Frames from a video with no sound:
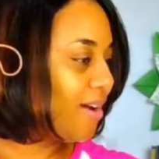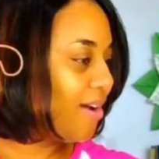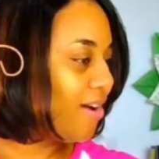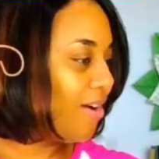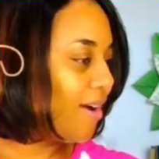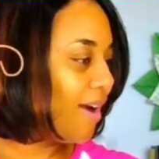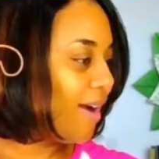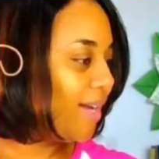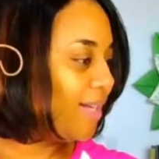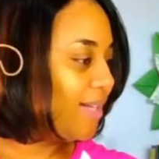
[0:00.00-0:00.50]

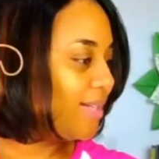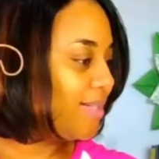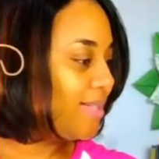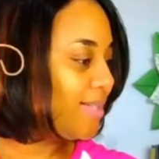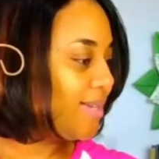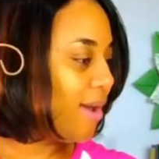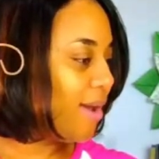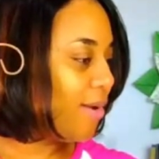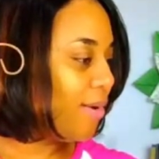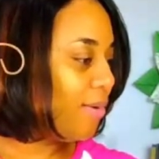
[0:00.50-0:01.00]
All right.
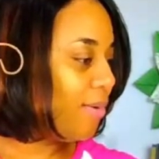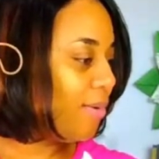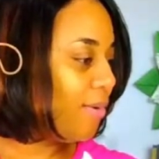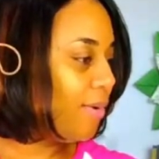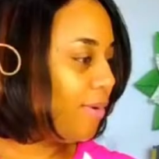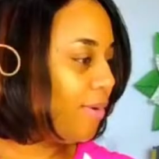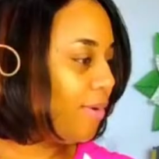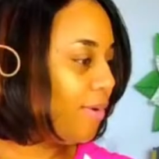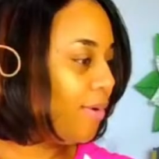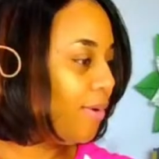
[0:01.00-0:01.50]
So
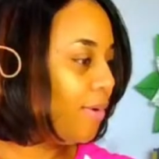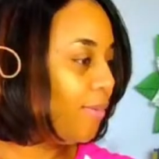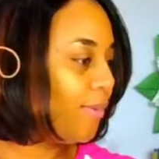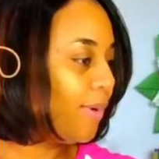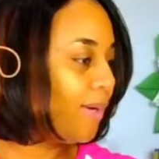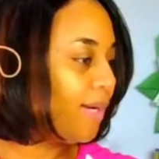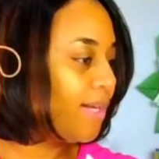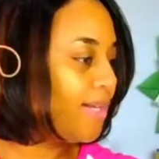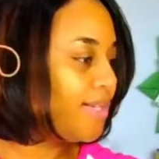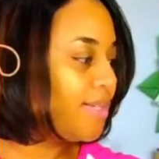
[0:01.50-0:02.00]
we're
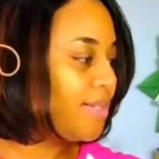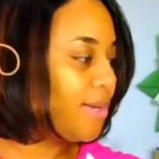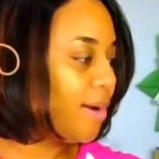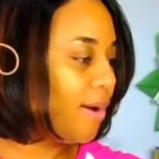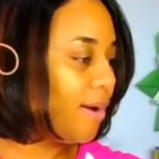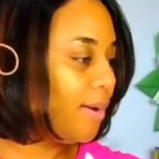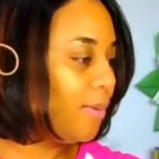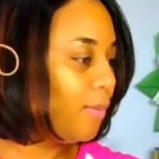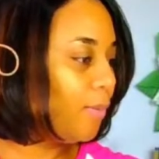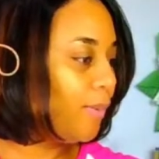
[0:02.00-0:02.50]
going to
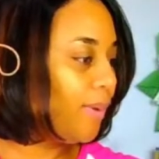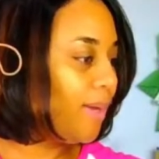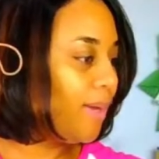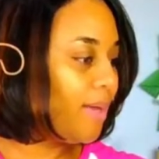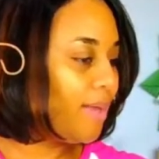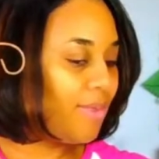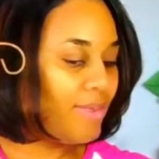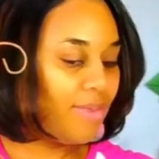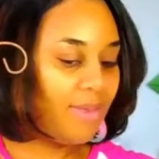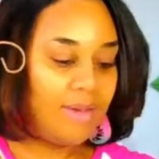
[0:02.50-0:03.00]
start
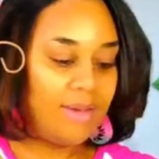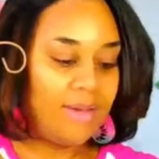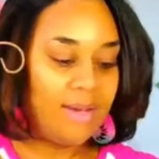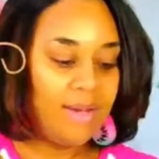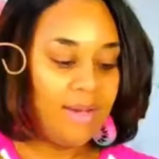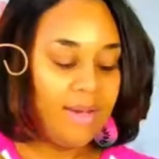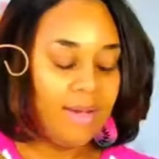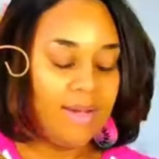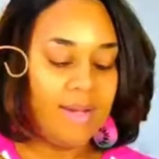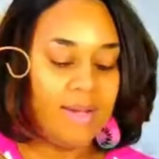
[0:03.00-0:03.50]
with
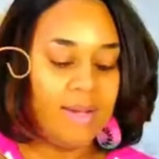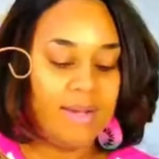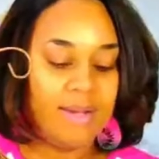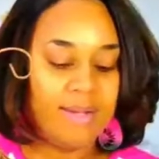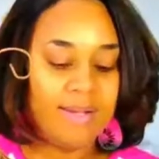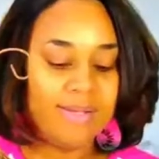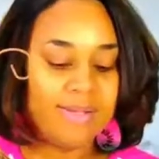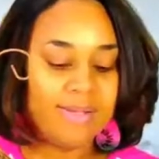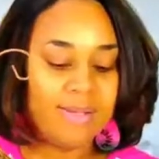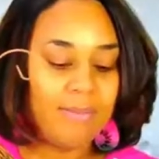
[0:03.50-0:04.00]

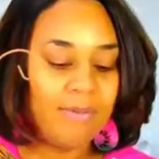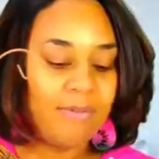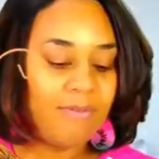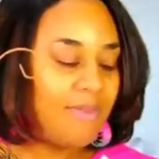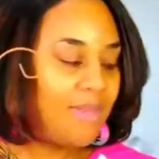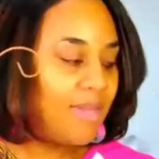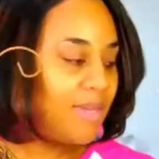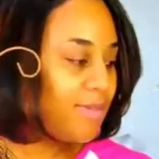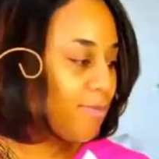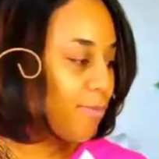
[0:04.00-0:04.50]
some of
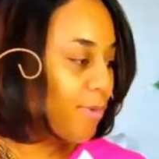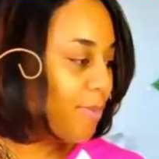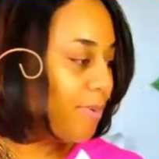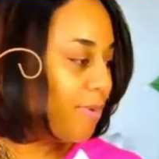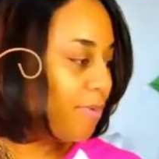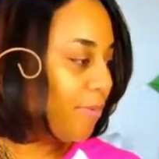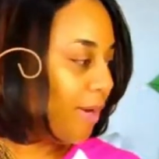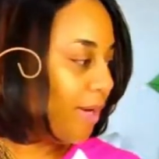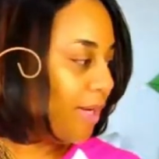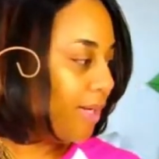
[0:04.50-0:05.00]
this
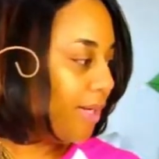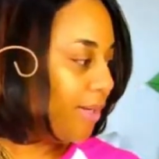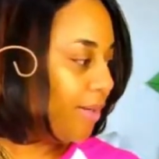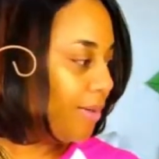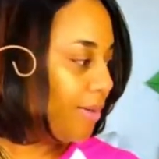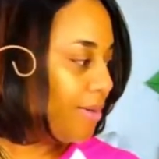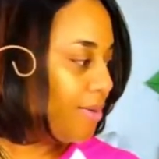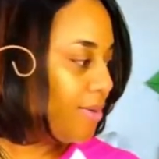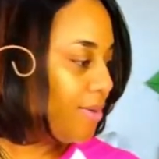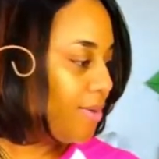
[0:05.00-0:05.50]
ribbon right
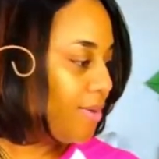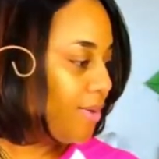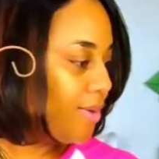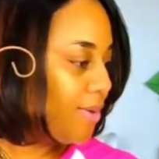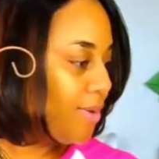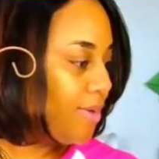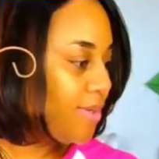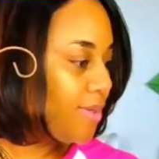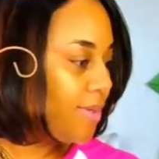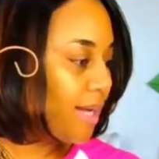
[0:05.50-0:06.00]
here.
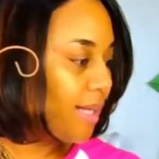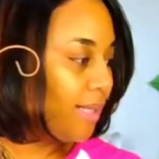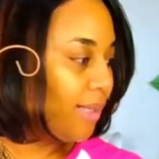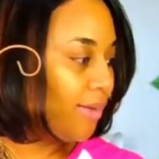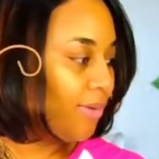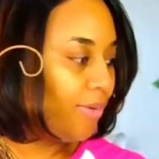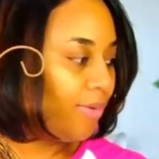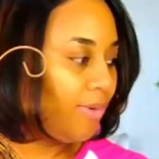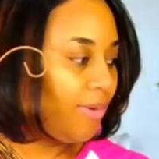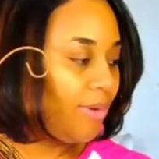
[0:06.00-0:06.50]
So I
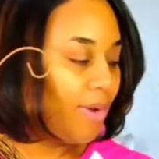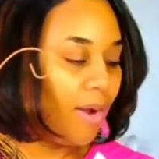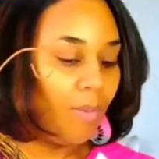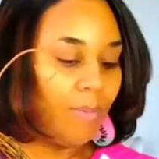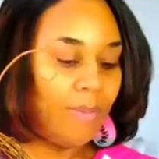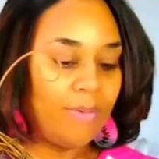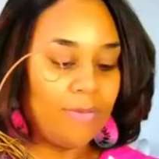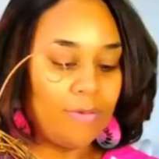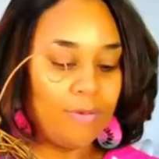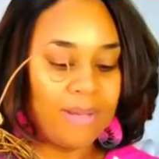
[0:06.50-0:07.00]
literally, y'all,
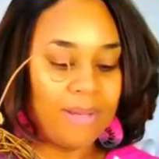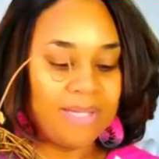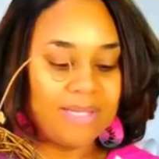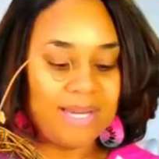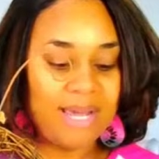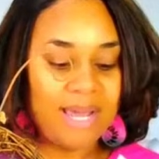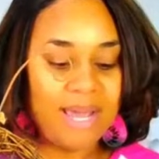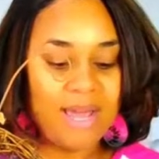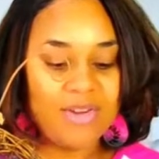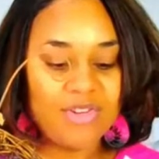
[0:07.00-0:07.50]
went through my
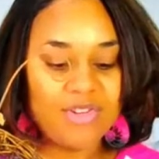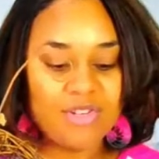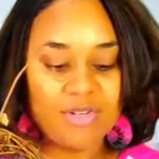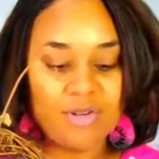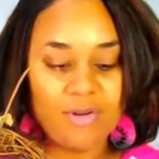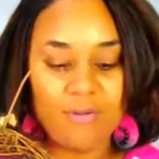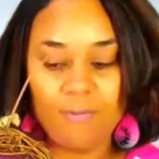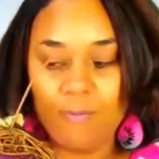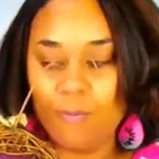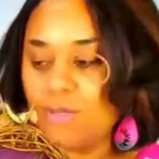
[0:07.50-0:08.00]
stash
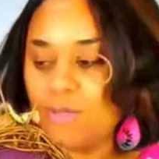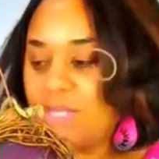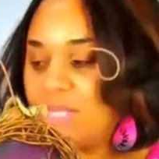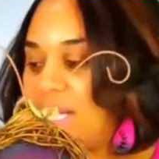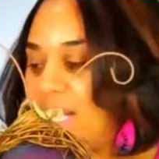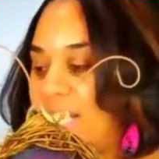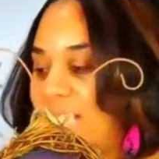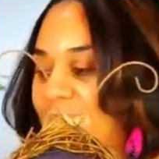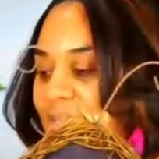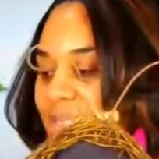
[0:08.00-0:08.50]
for
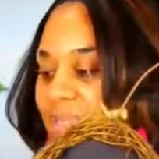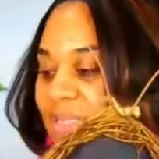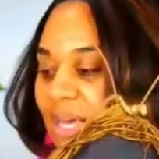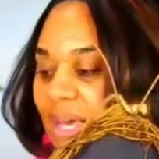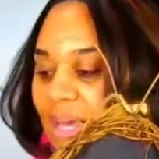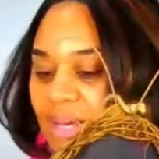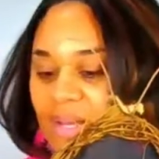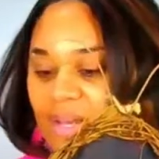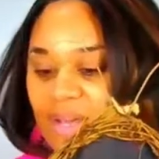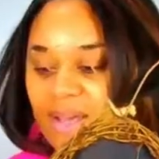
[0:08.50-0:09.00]
today's
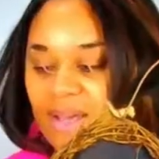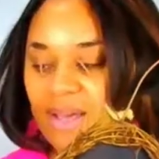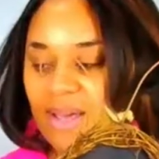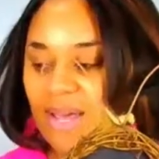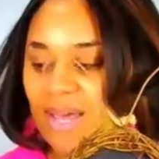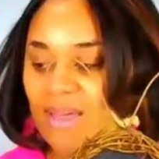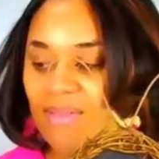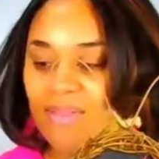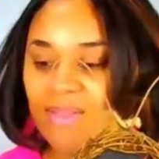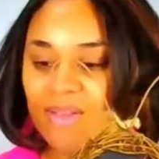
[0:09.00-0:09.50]
design.
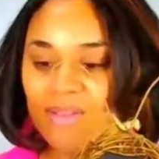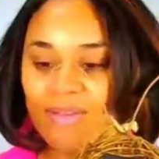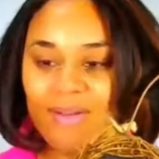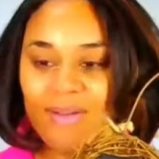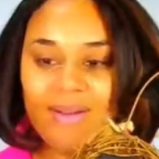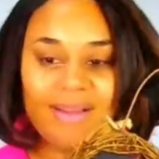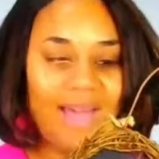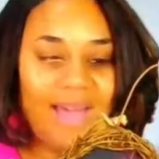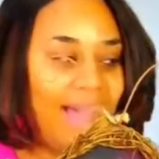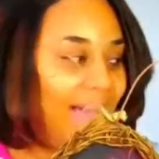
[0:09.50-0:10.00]
And then
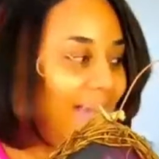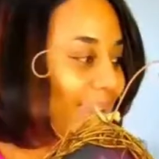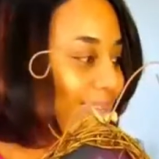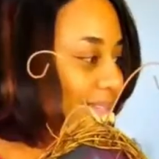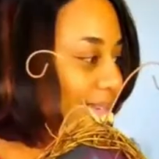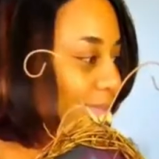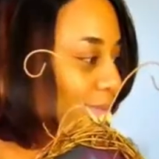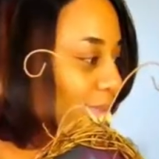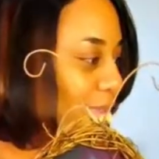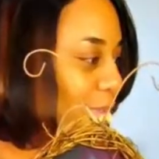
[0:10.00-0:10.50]
look, I had
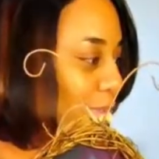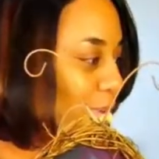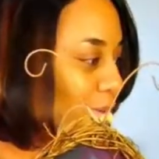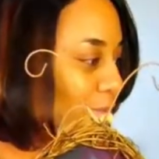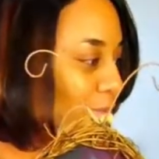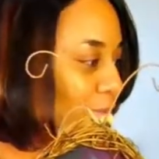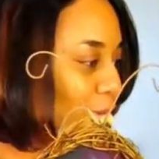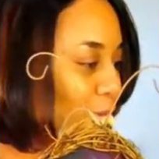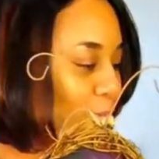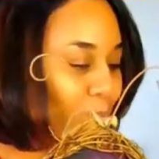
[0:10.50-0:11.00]
some of the
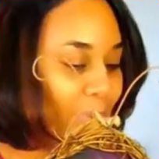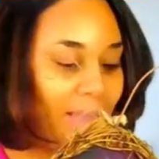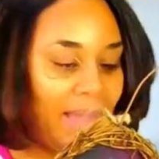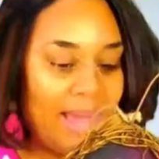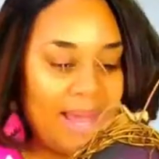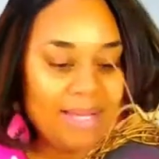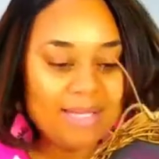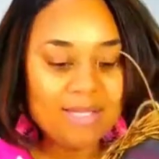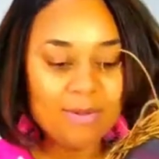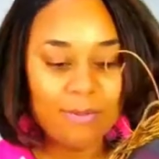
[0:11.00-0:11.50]
buffalo
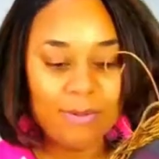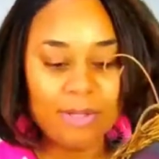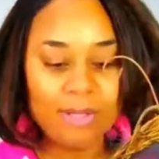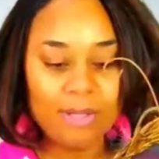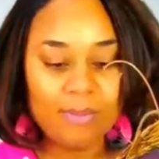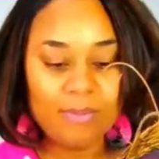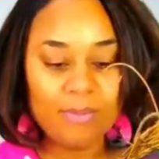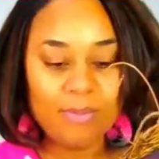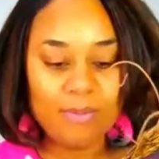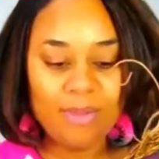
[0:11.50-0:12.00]
plaid, so we're going
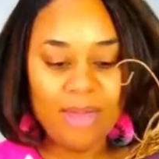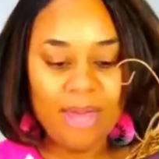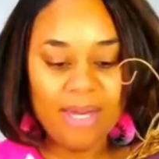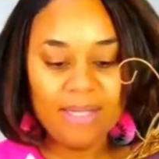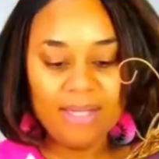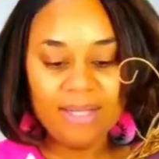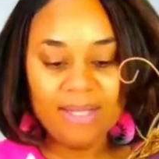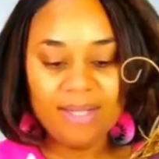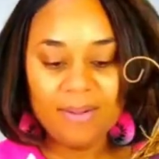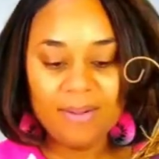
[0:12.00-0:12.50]
to pull that
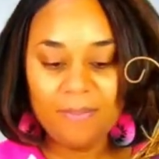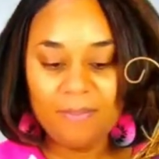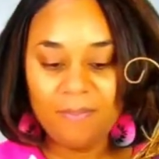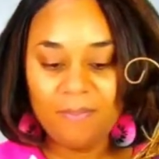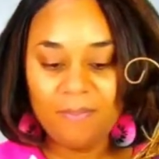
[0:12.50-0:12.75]
in.